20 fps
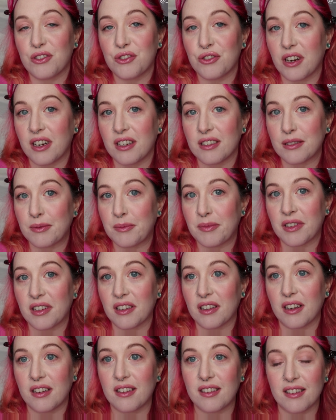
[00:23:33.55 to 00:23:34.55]
try something
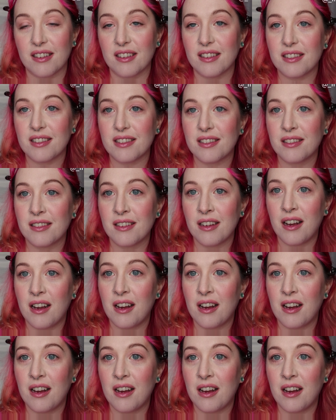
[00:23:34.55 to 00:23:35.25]
like this